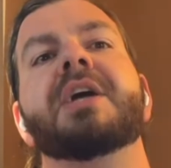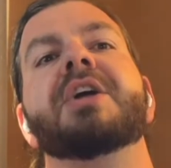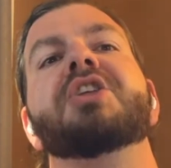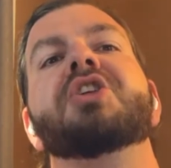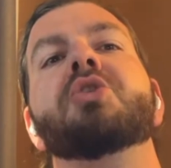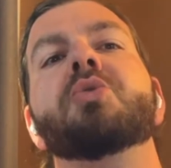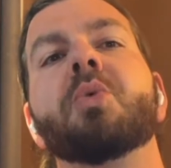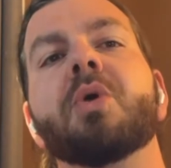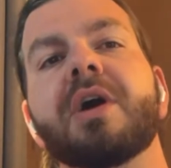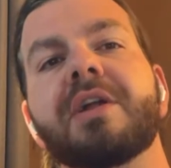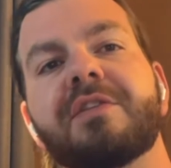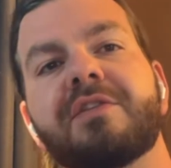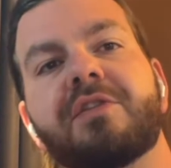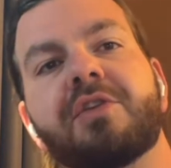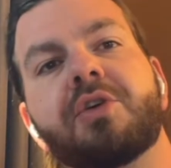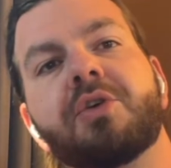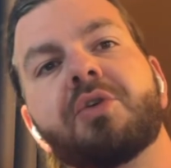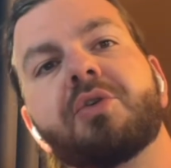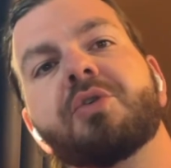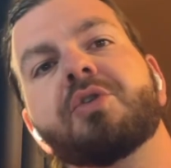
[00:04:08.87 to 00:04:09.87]
You want
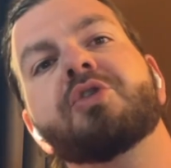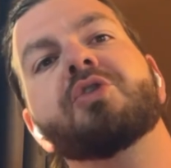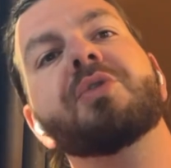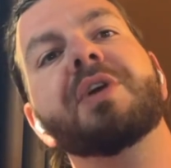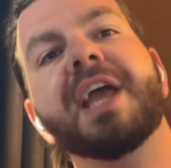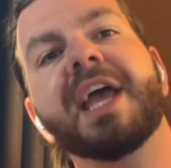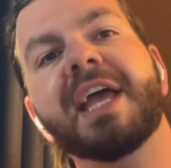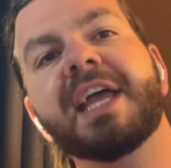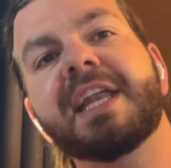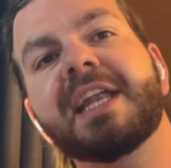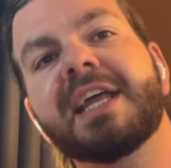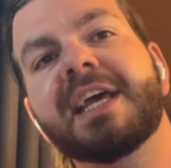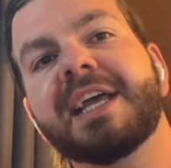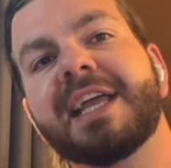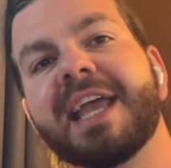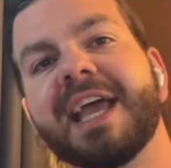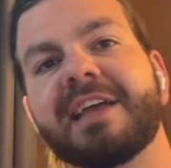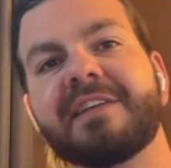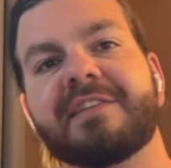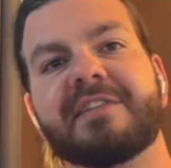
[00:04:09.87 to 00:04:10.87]
to create
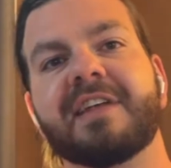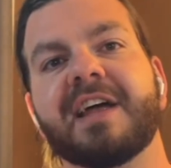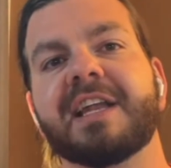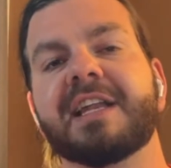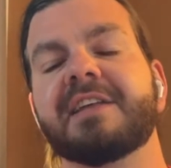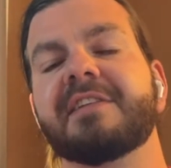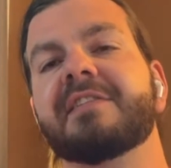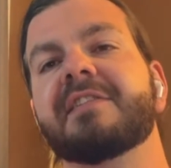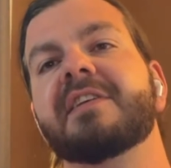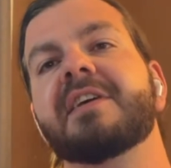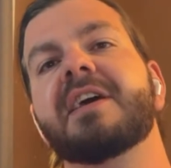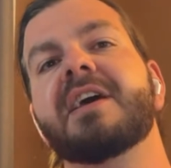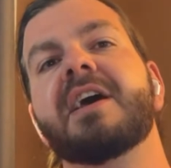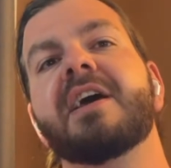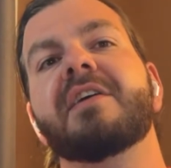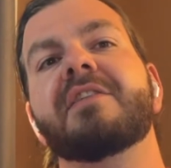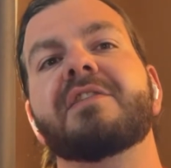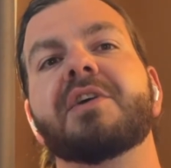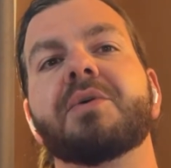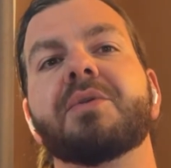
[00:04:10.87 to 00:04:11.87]
case studies.
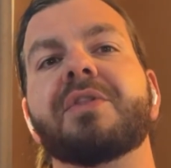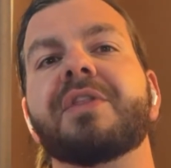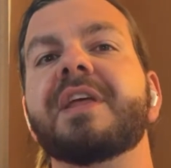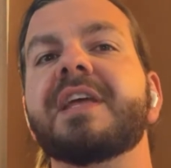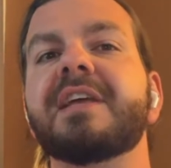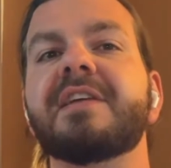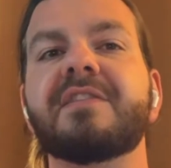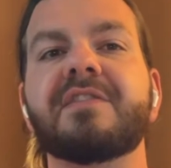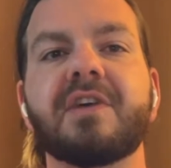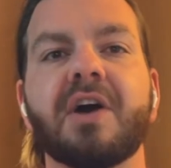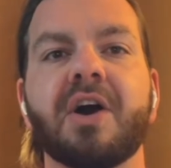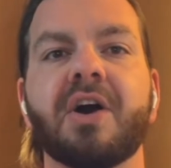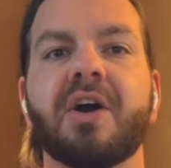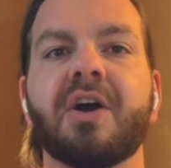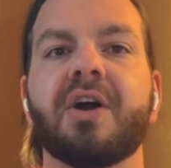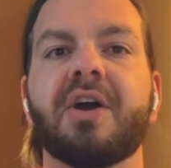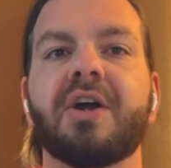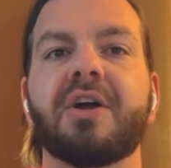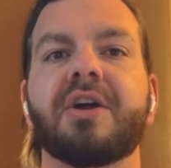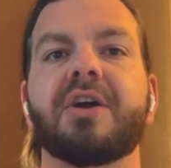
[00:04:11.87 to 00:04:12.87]
So these
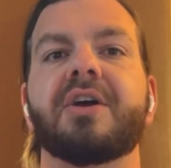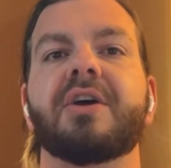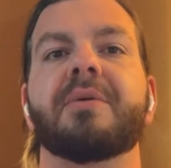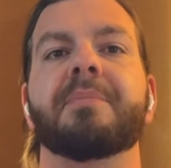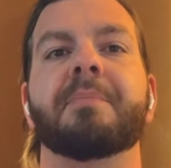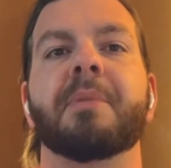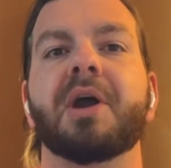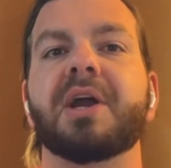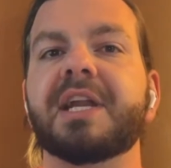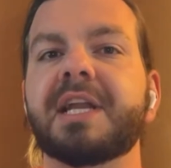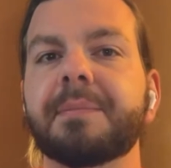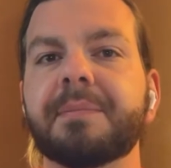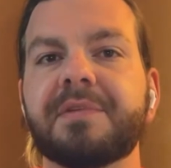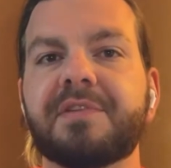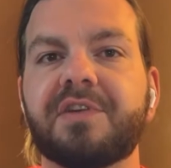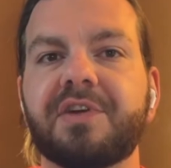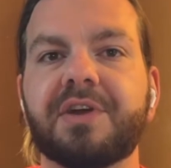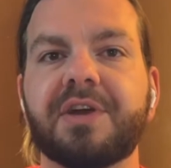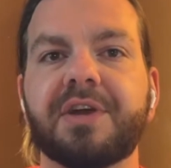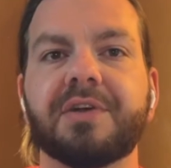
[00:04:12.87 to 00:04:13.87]
are marketing
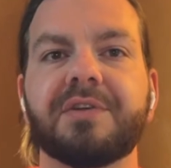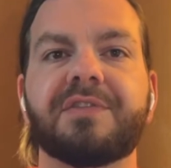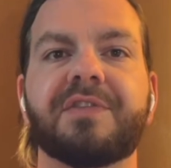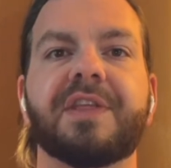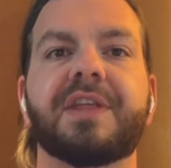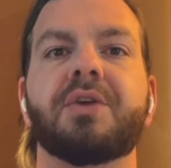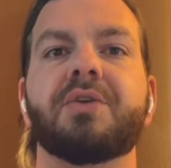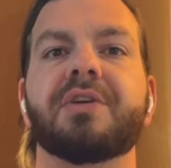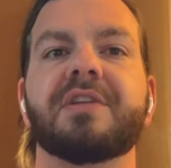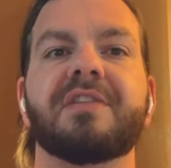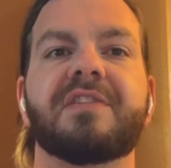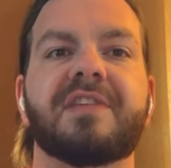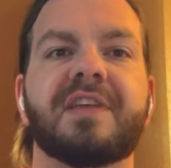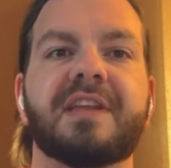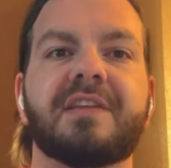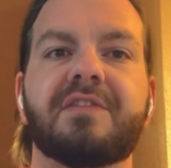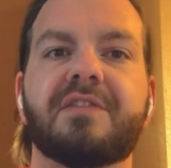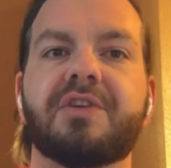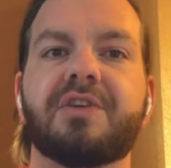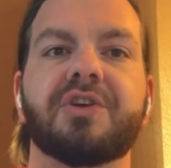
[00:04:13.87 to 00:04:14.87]
materials that you can
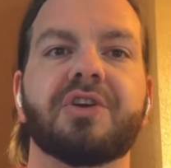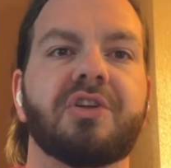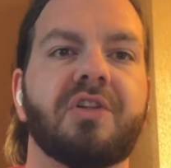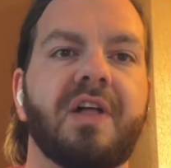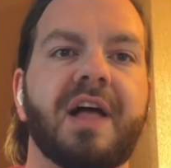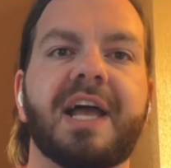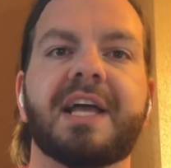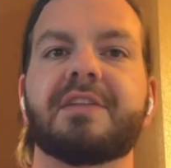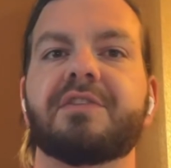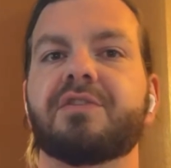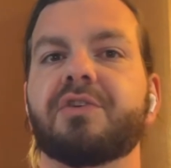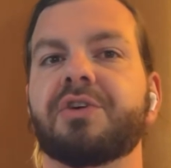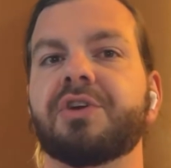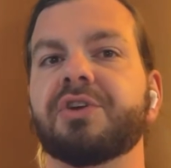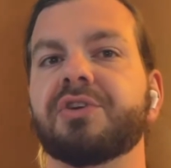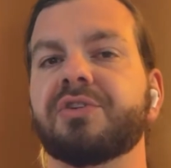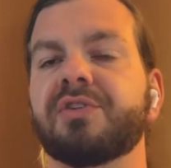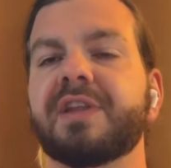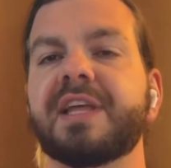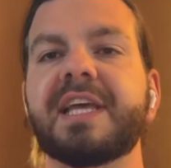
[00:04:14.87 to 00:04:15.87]
send to your clients or
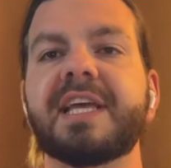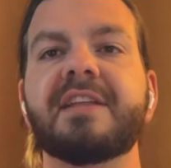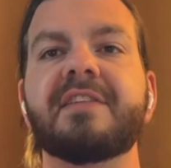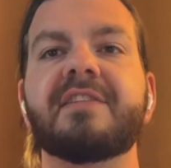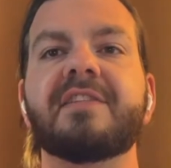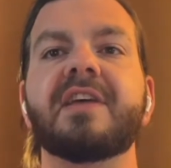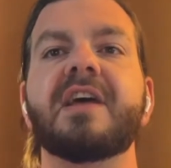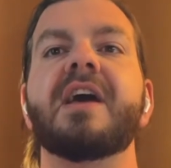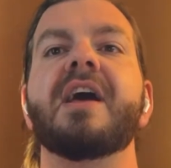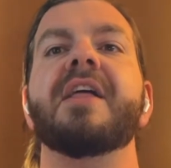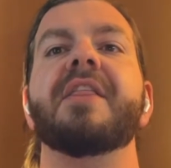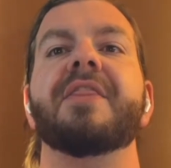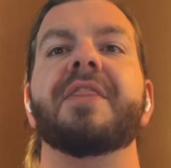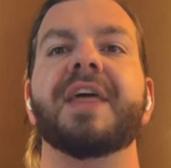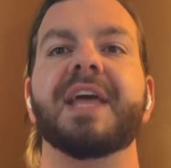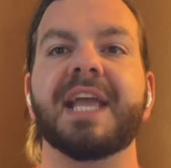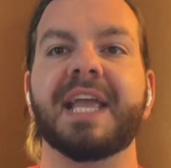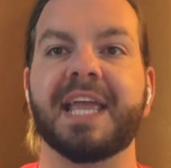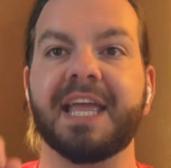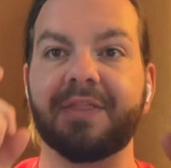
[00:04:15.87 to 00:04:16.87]
your leads
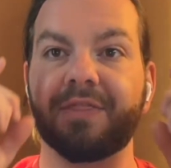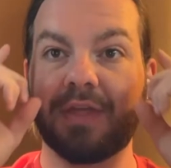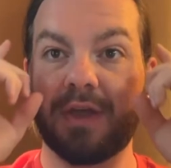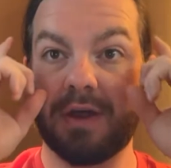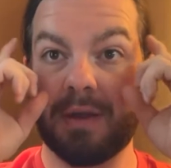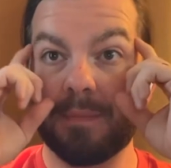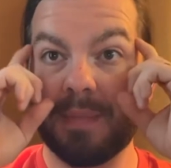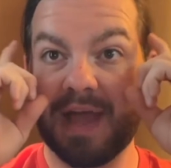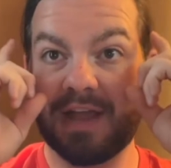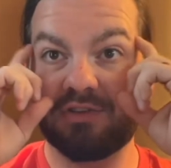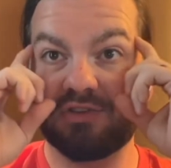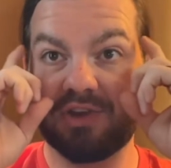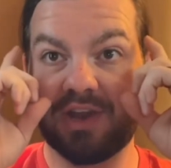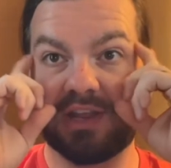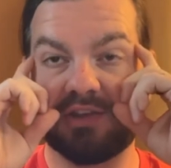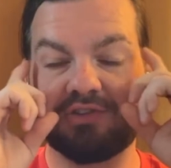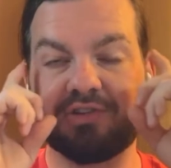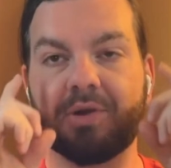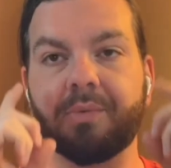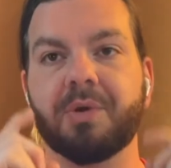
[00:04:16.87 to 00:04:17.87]
that get their
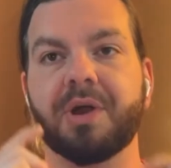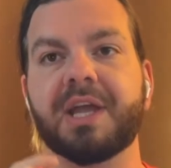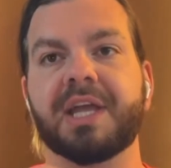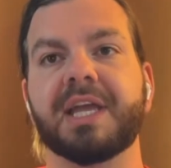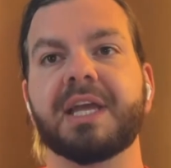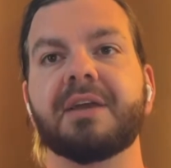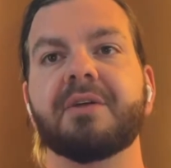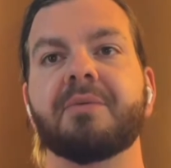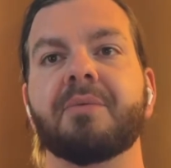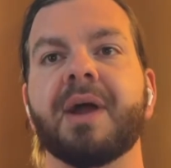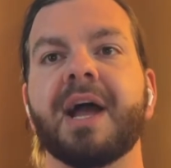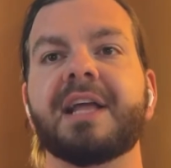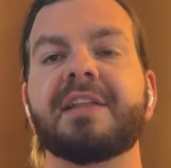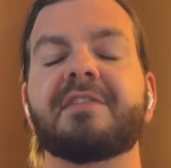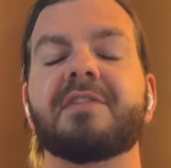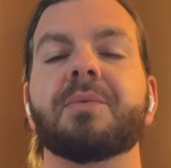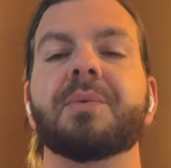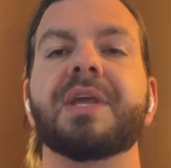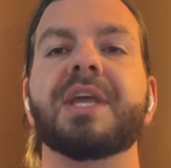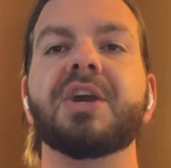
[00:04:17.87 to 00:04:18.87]
imagination working, right?
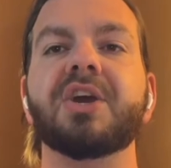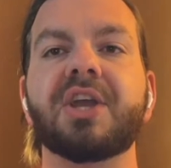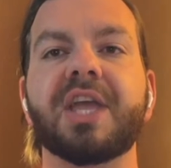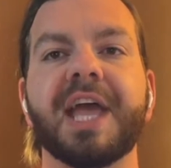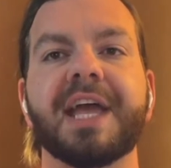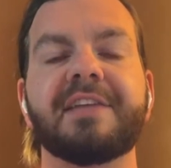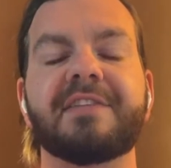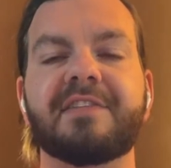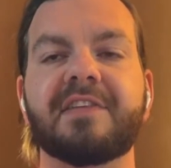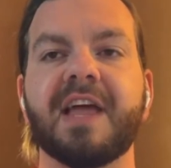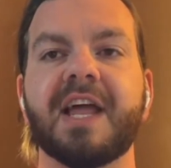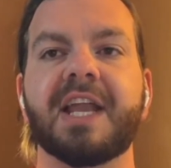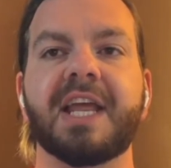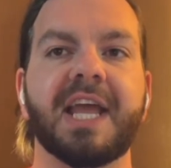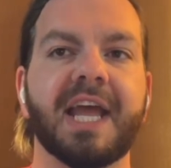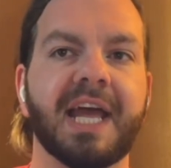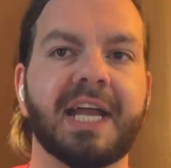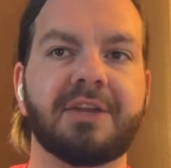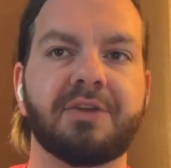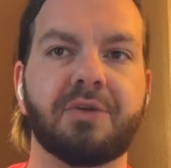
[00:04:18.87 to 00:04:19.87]
So we hear case
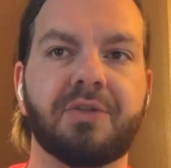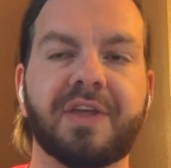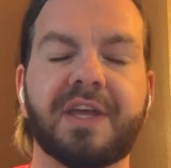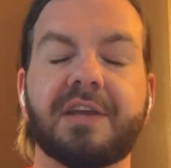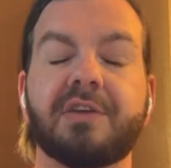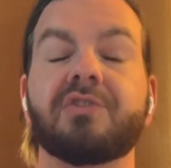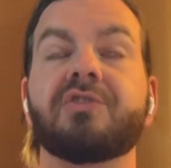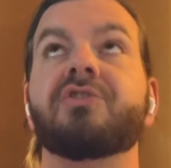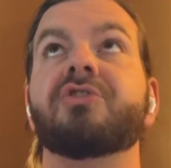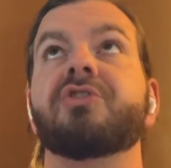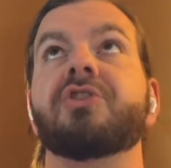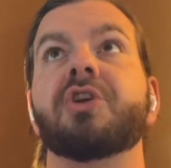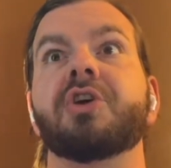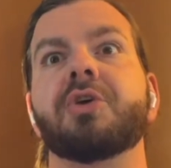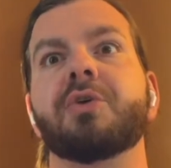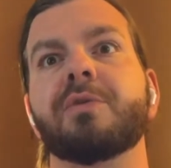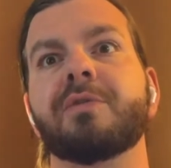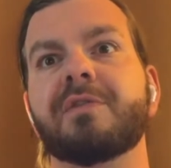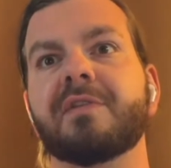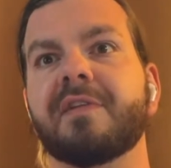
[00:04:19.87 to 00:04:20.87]
study and you think
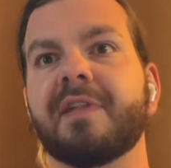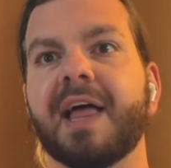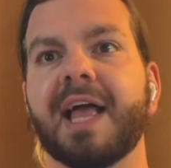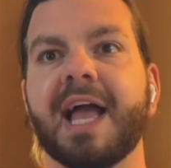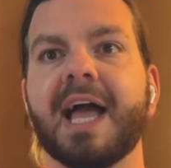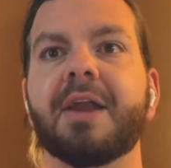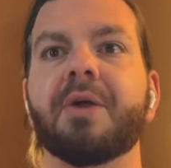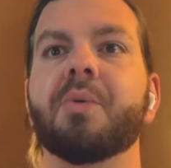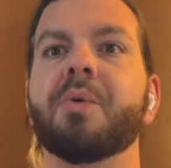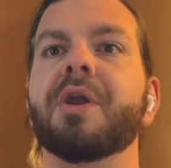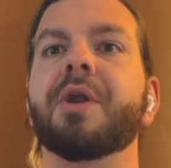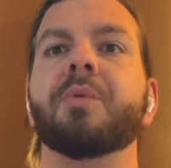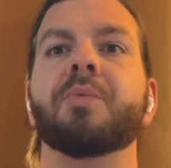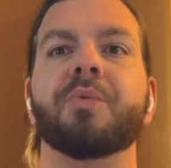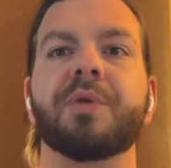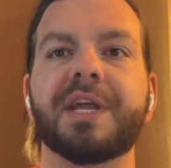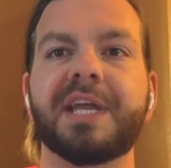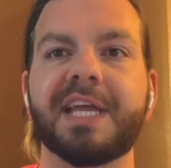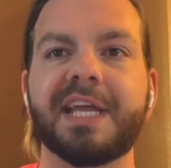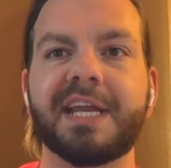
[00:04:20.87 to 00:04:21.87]
snooze, like I don't want to
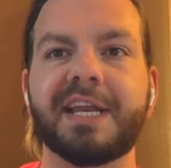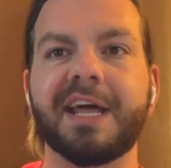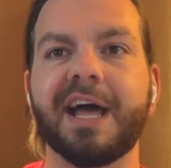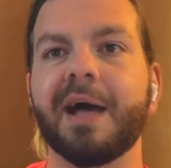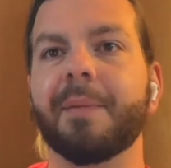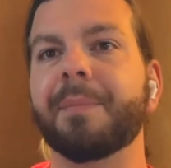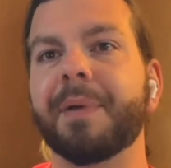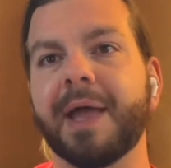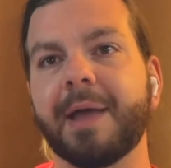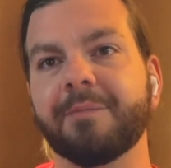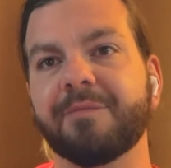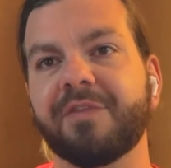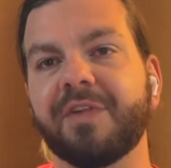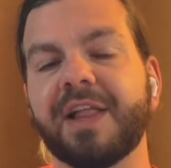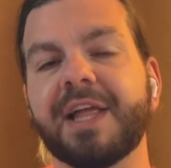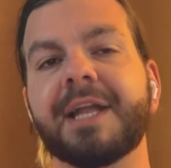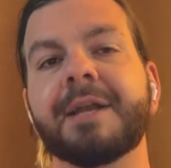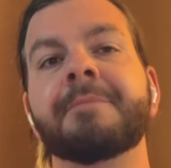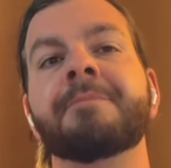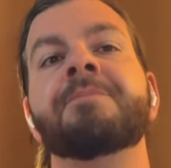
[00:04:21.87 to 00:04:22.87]
read a
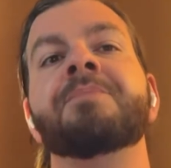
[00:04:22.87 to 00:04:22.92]
pamphlet.